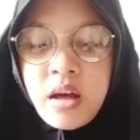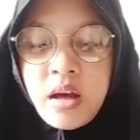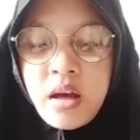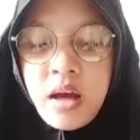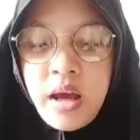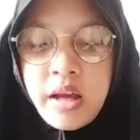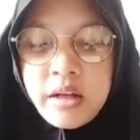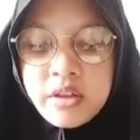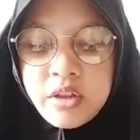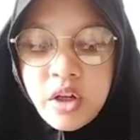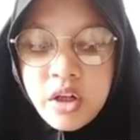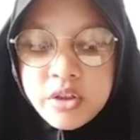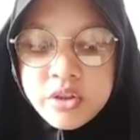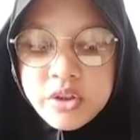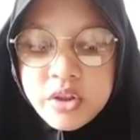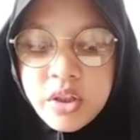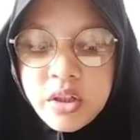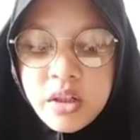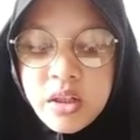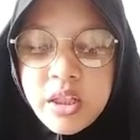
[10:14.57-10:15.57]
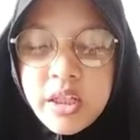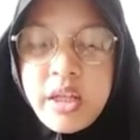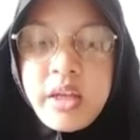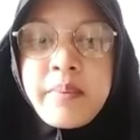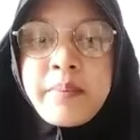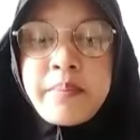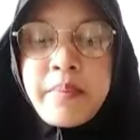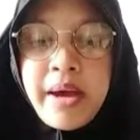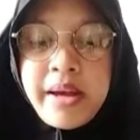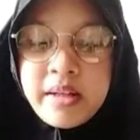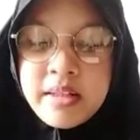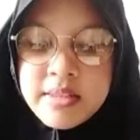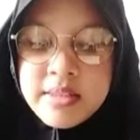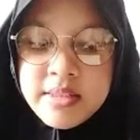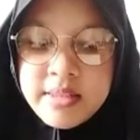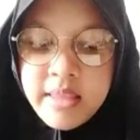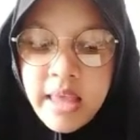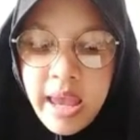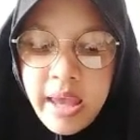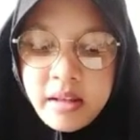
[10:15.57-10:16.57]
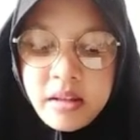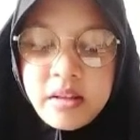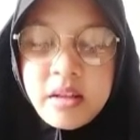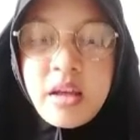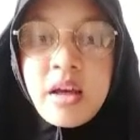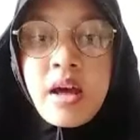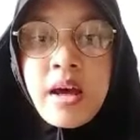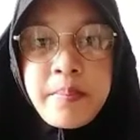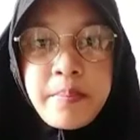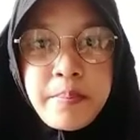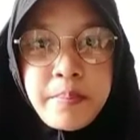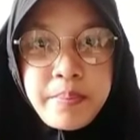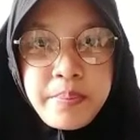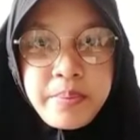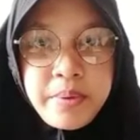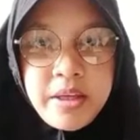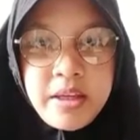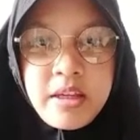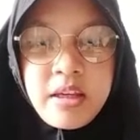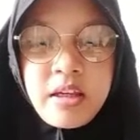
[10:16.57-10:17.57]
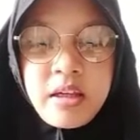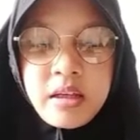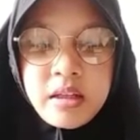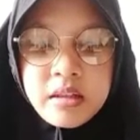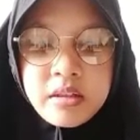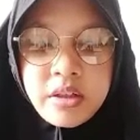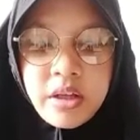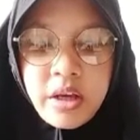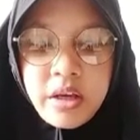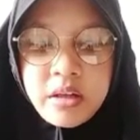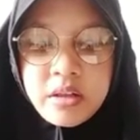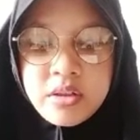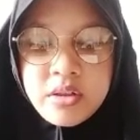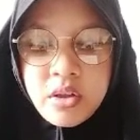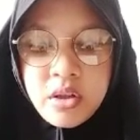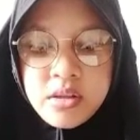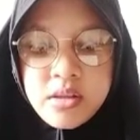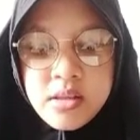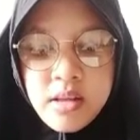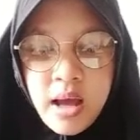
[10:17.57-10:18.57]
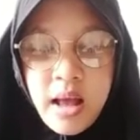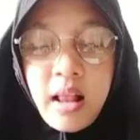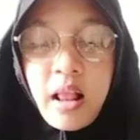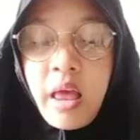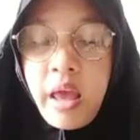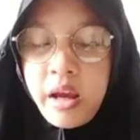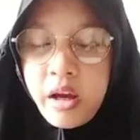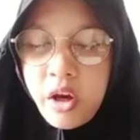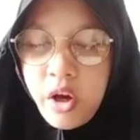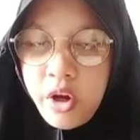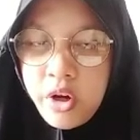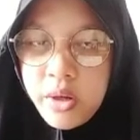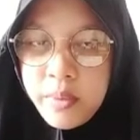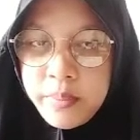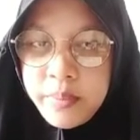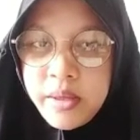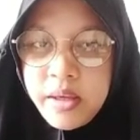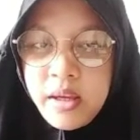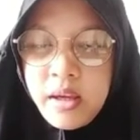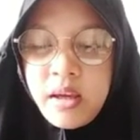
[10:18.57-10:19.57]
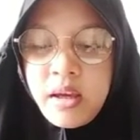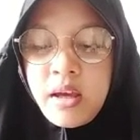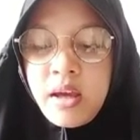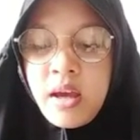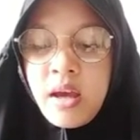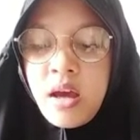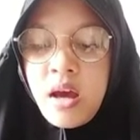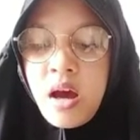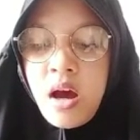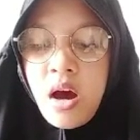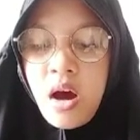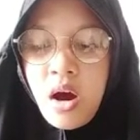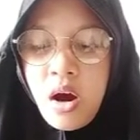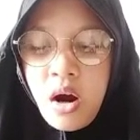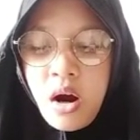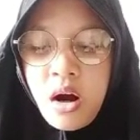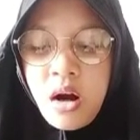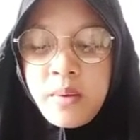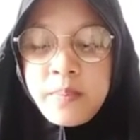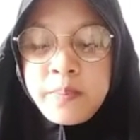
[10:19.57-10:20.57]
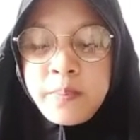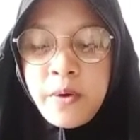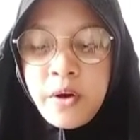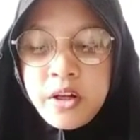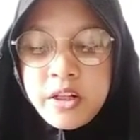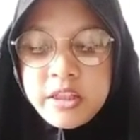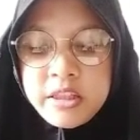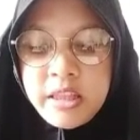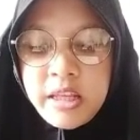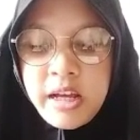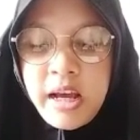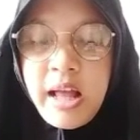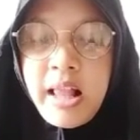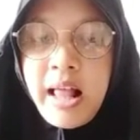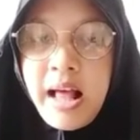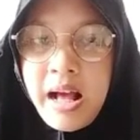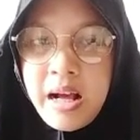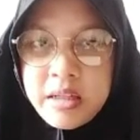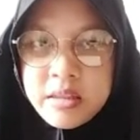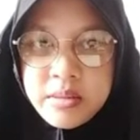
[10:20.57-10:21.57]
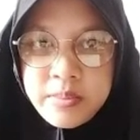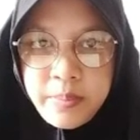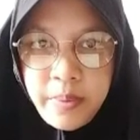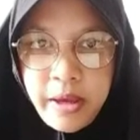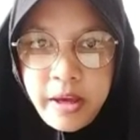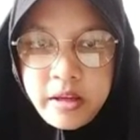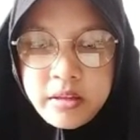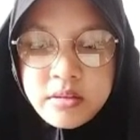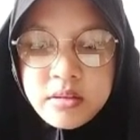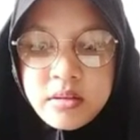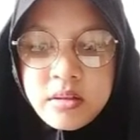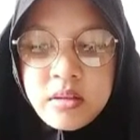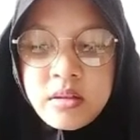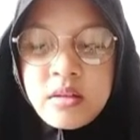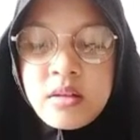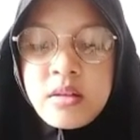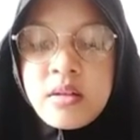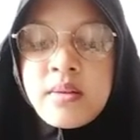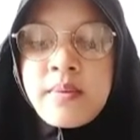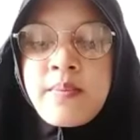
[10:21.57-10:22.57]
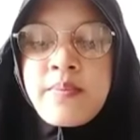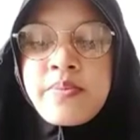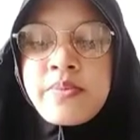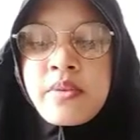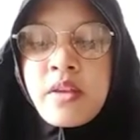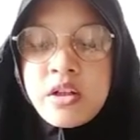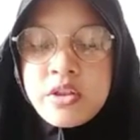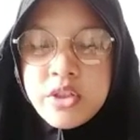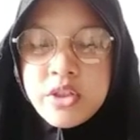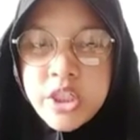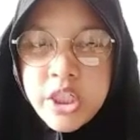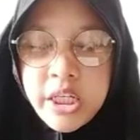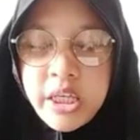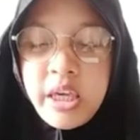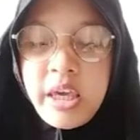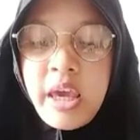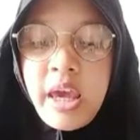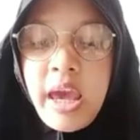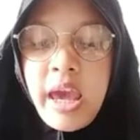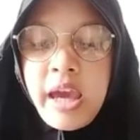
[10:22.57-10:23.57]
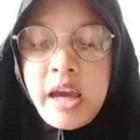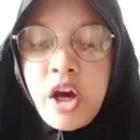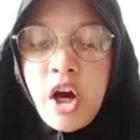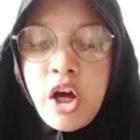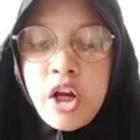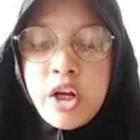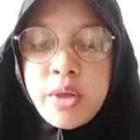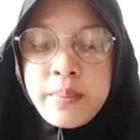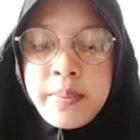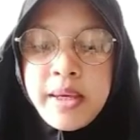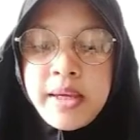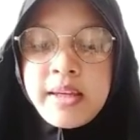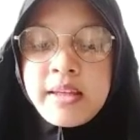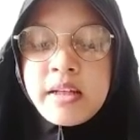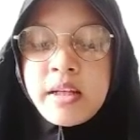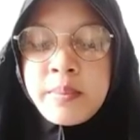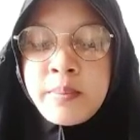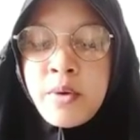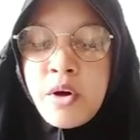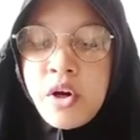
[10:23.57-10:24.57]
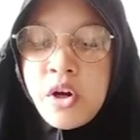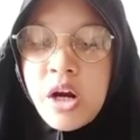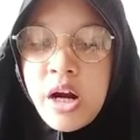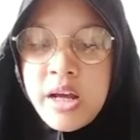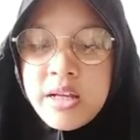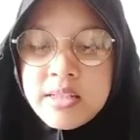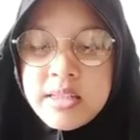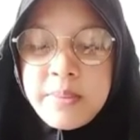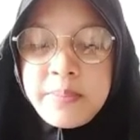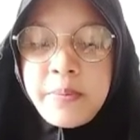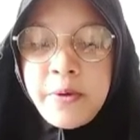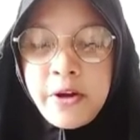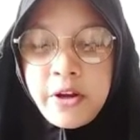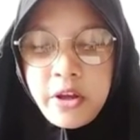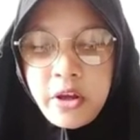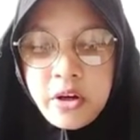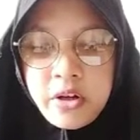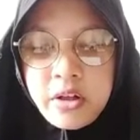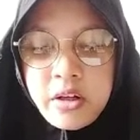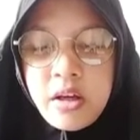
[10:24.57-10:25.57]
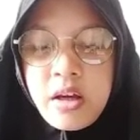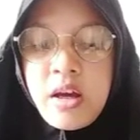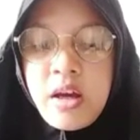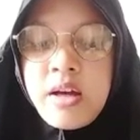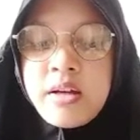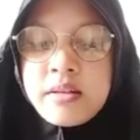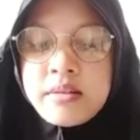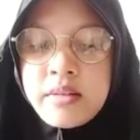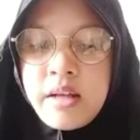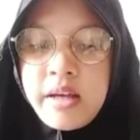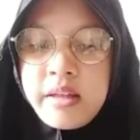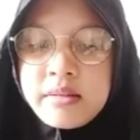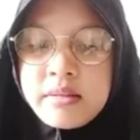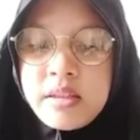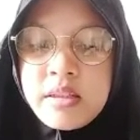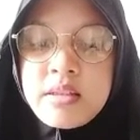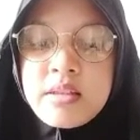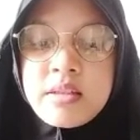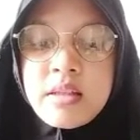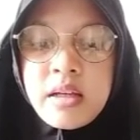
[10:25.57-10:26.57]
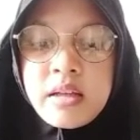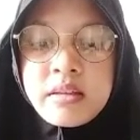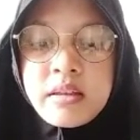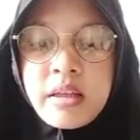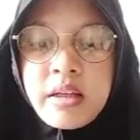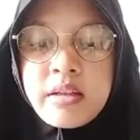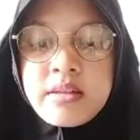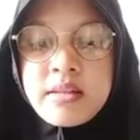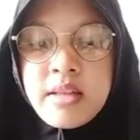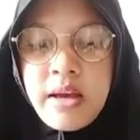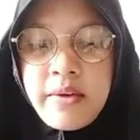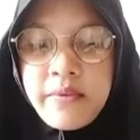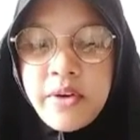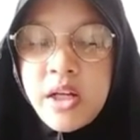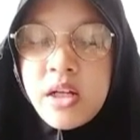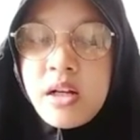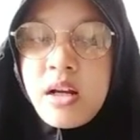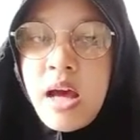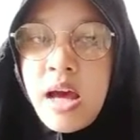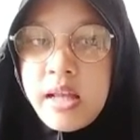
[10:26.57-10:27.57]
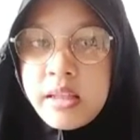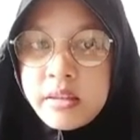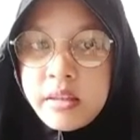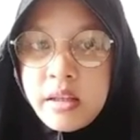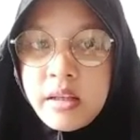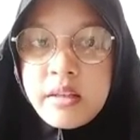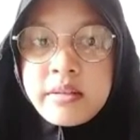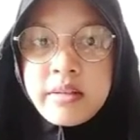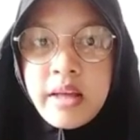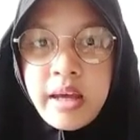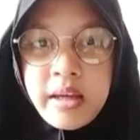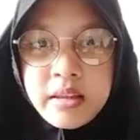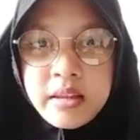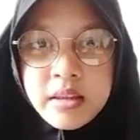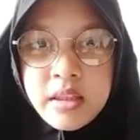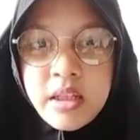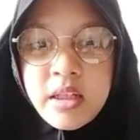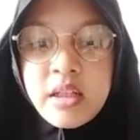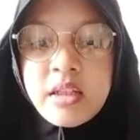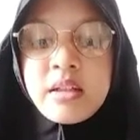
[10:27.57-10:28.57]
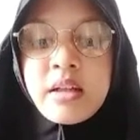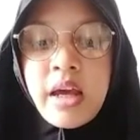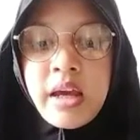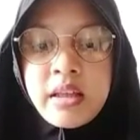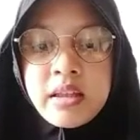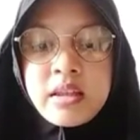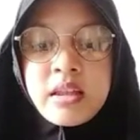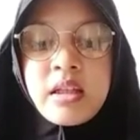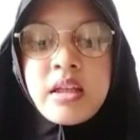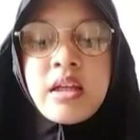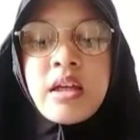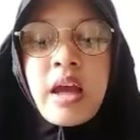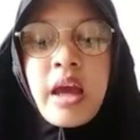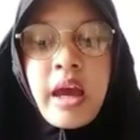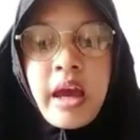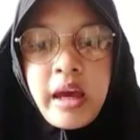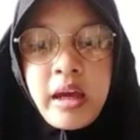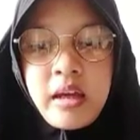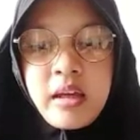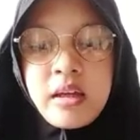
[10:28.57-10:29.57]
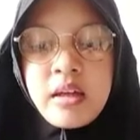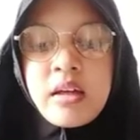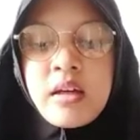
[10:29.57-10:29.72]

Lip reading: and controlled by the state, be it in social, economy, or political aspects. 3. Economic democracy period 1967 until 1998.